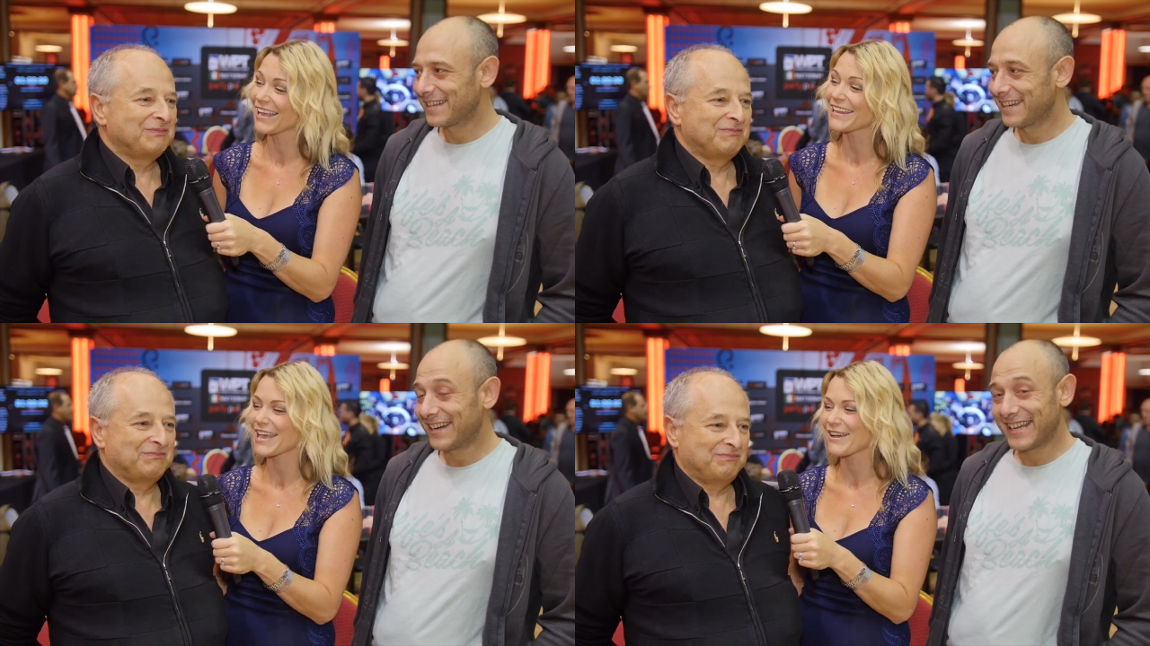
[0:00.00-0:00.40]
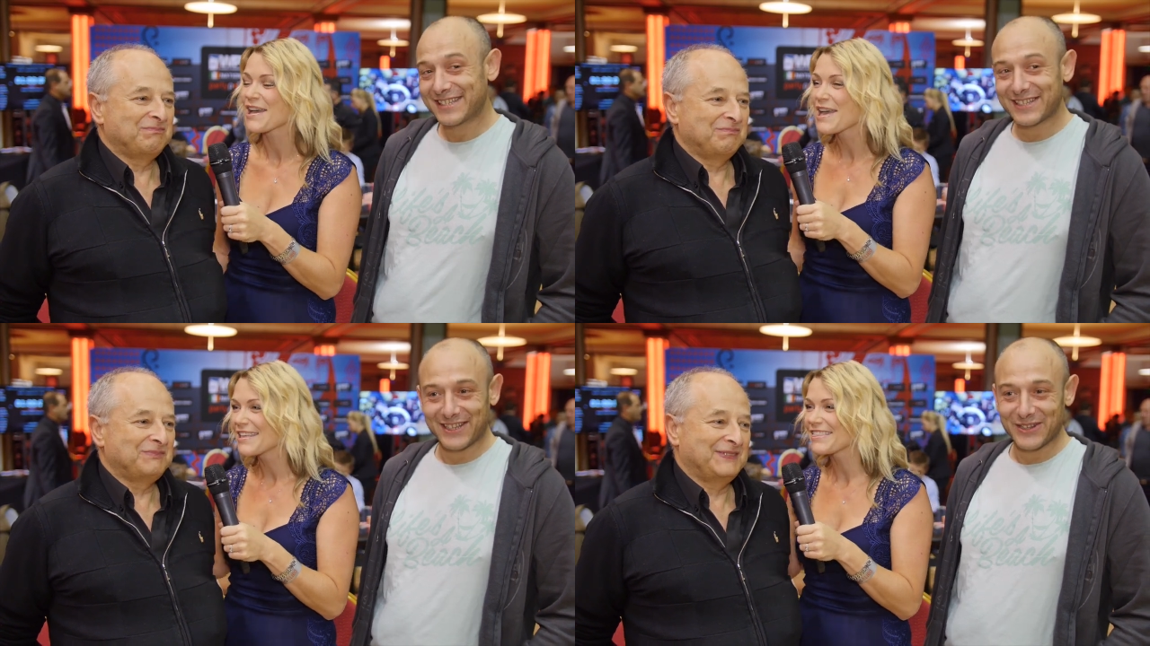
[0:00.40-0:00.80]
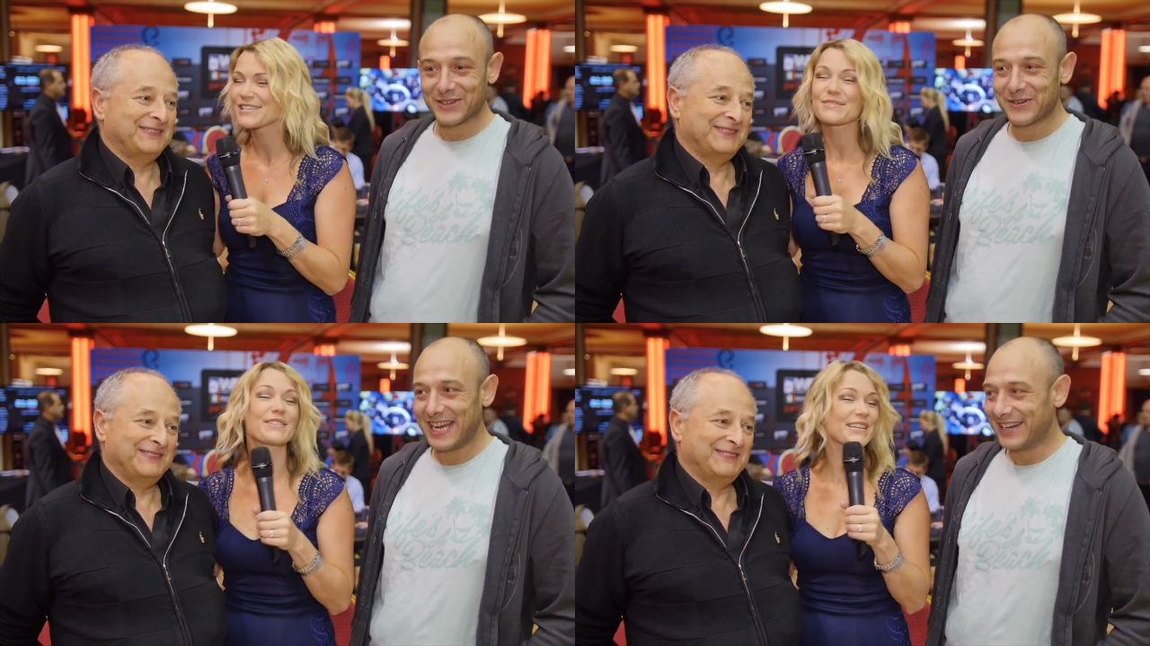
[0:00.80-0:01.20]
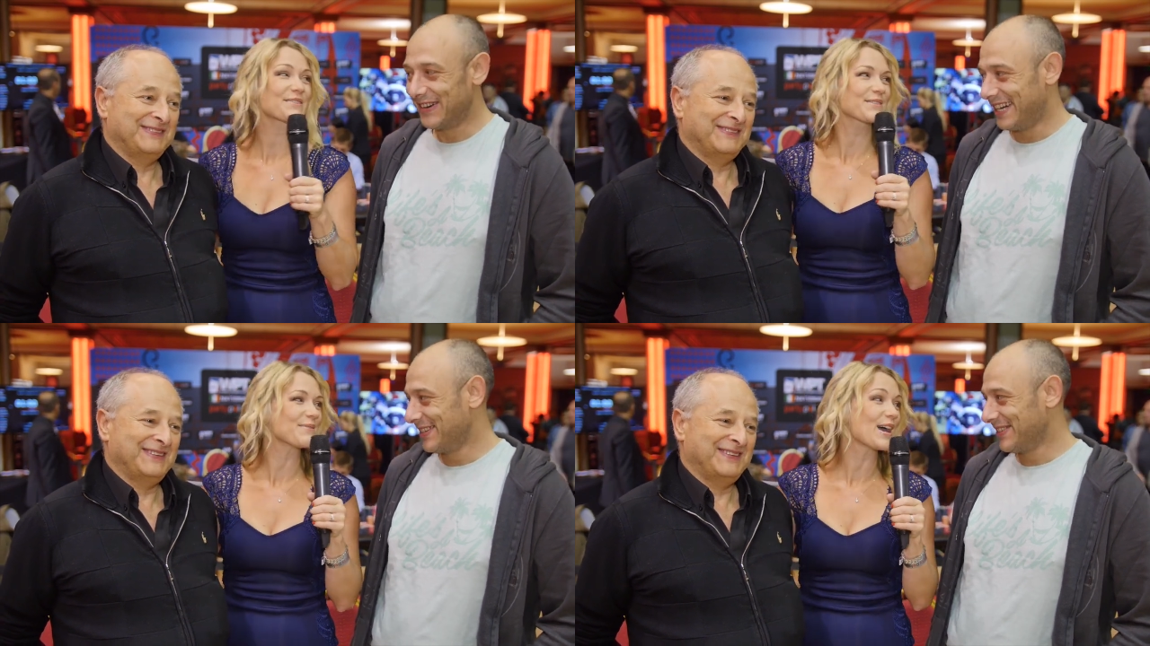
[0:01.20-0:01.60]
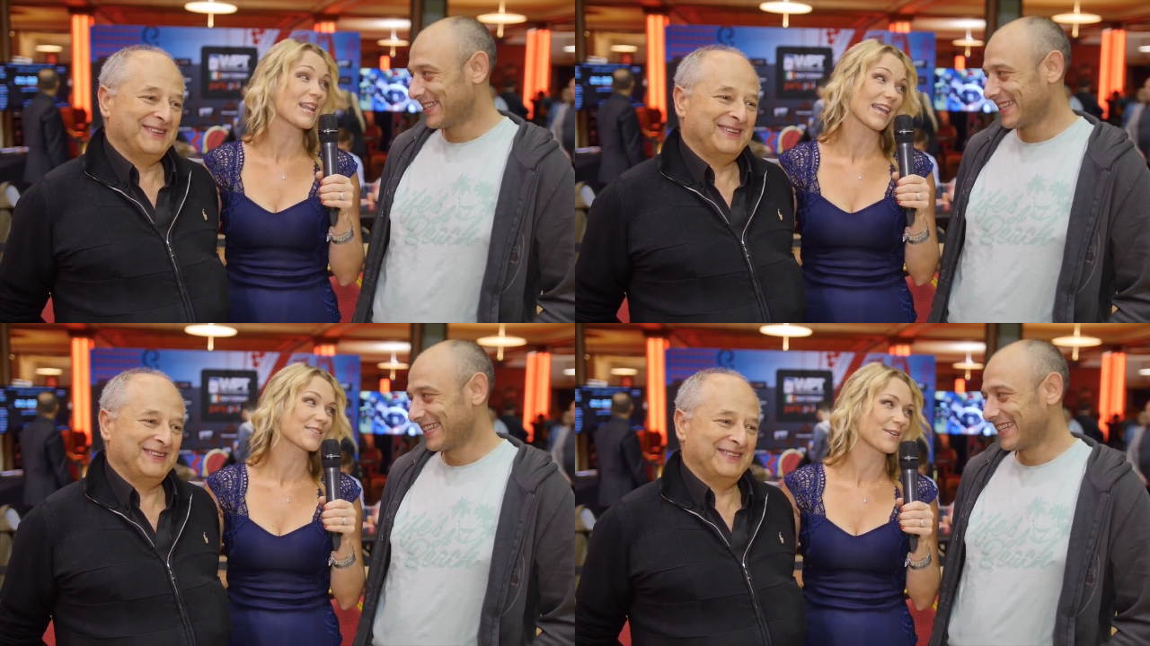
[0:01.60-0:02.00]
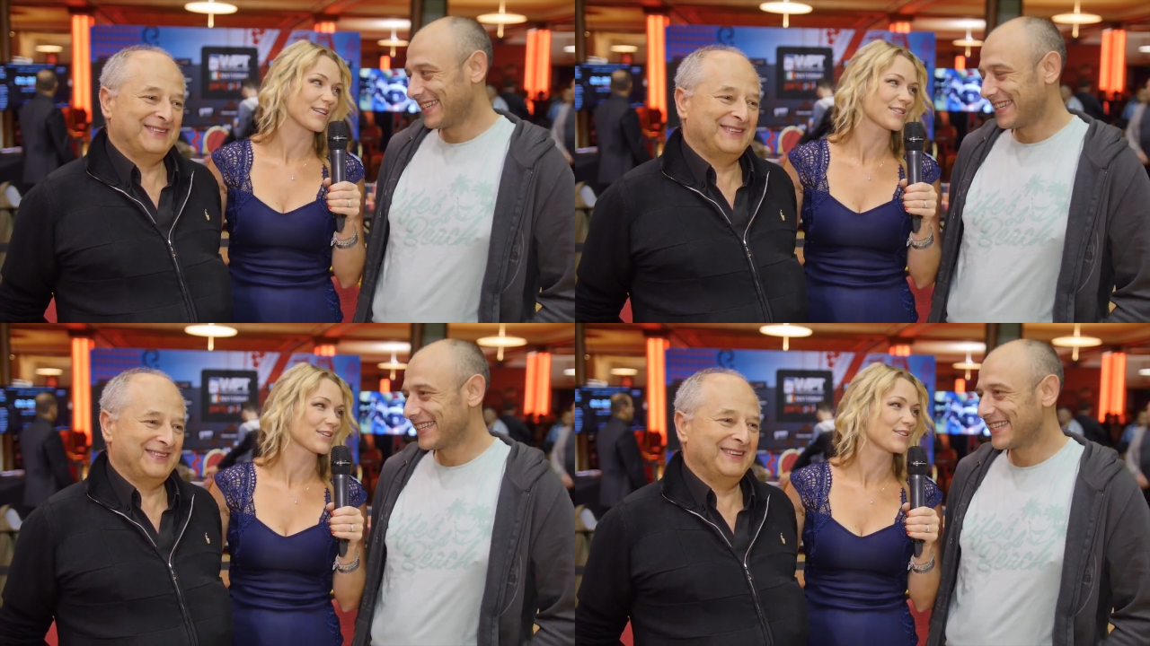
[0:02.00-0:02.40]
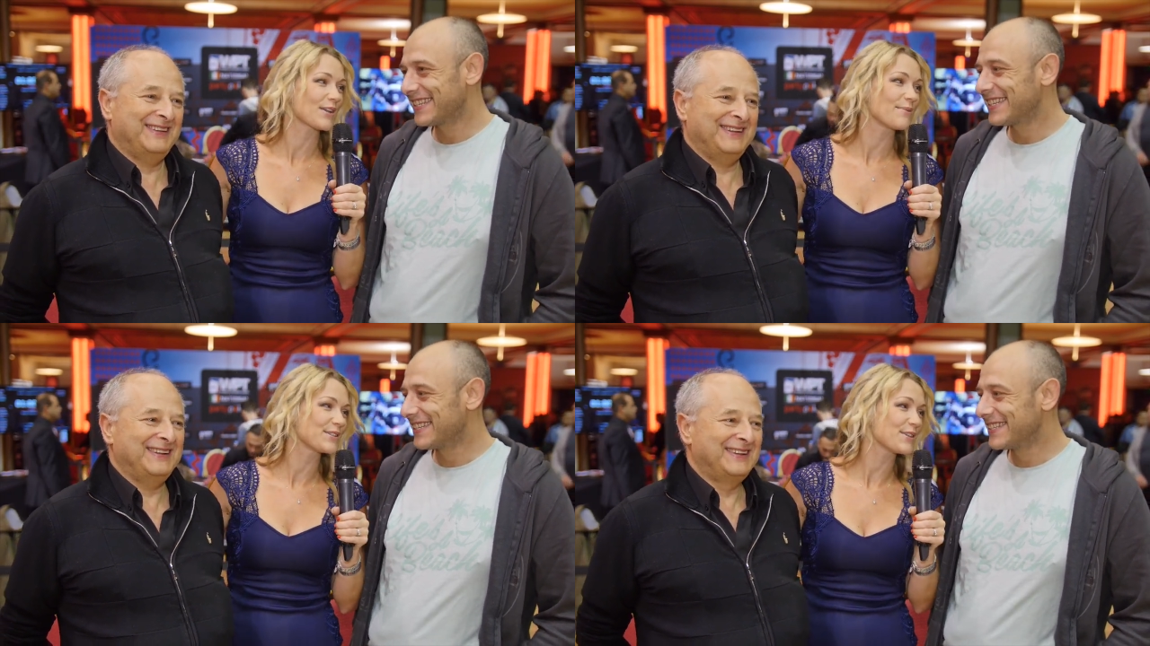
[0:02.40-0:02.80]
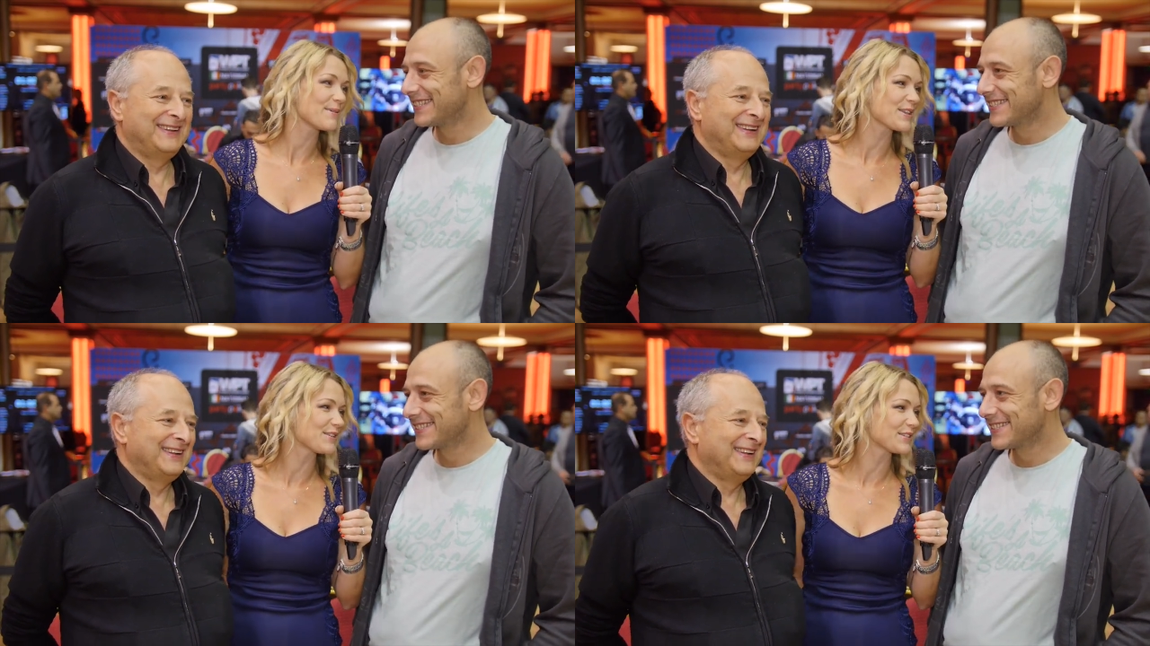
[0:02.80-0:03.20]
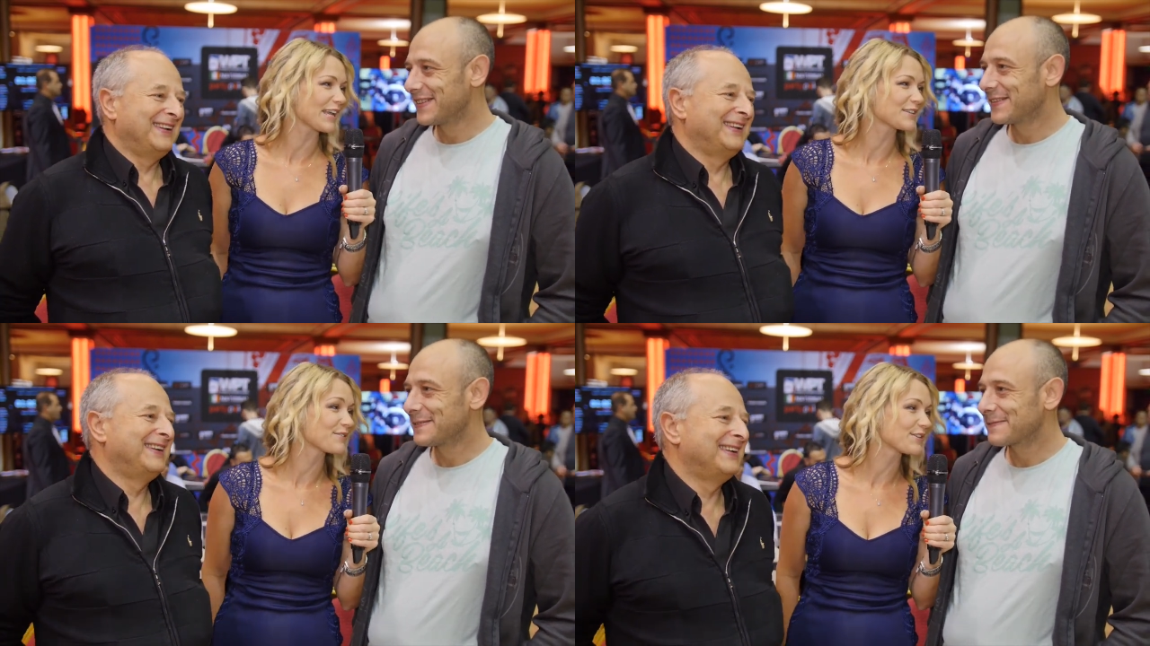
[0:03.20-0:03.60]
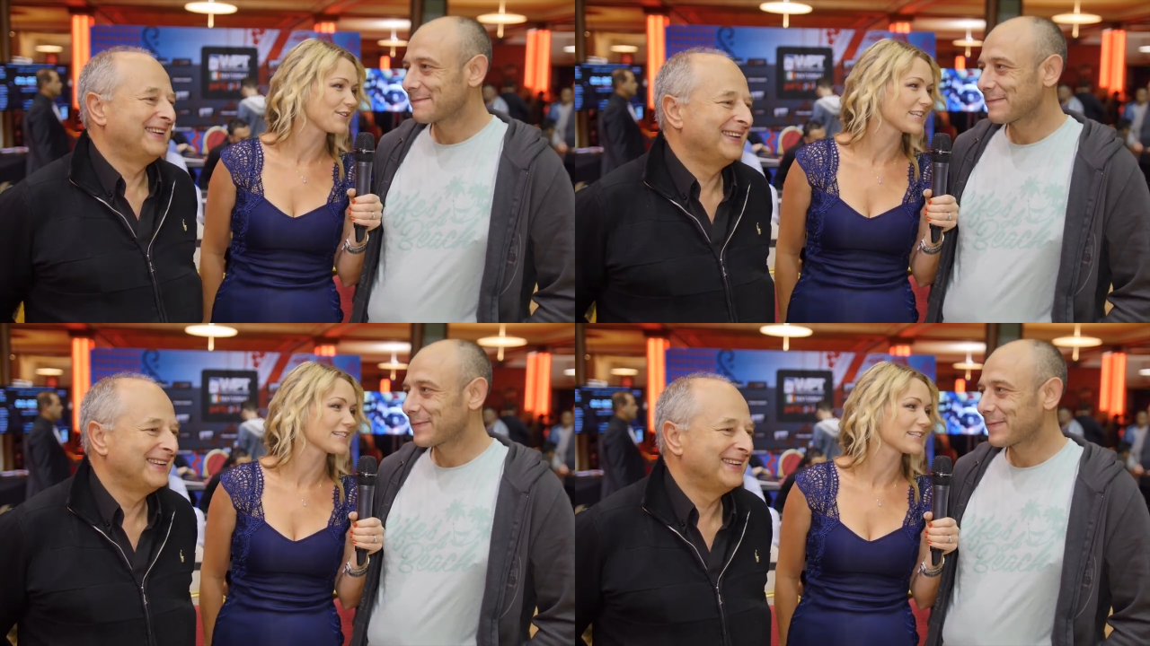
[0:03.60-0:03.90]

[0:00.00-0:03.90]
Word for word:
Speaker 1: now, this was this around. was my next question. So I'm assuming your dad taught you this